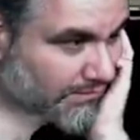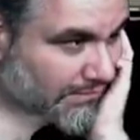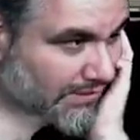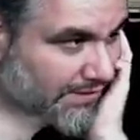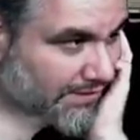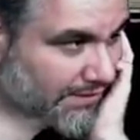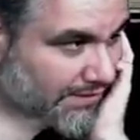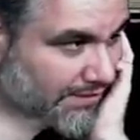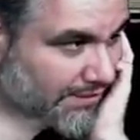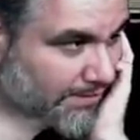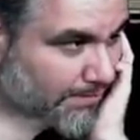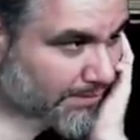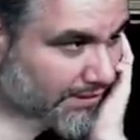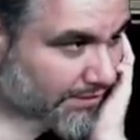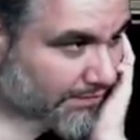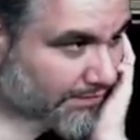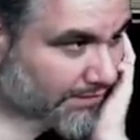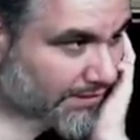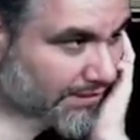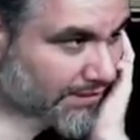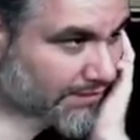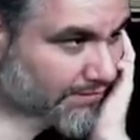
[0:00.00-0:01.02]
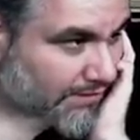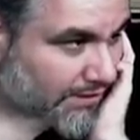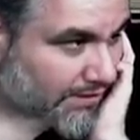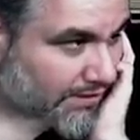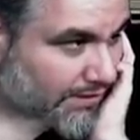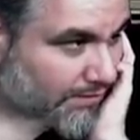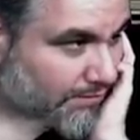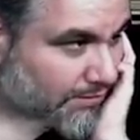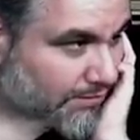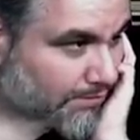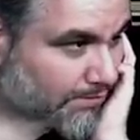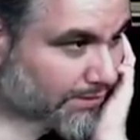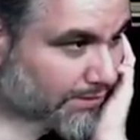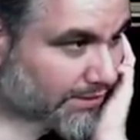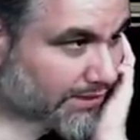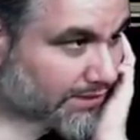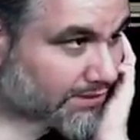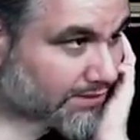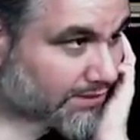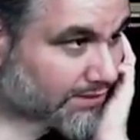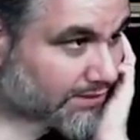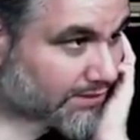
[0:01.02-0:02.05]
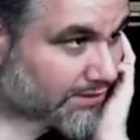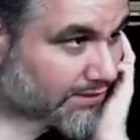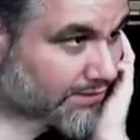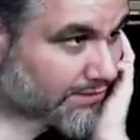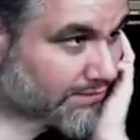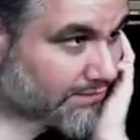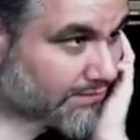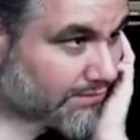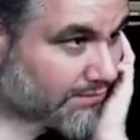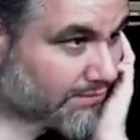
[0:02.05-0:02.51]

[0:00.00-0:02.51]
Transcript: Yeah, that could be the... That's fine, then. We'll just play this sixty.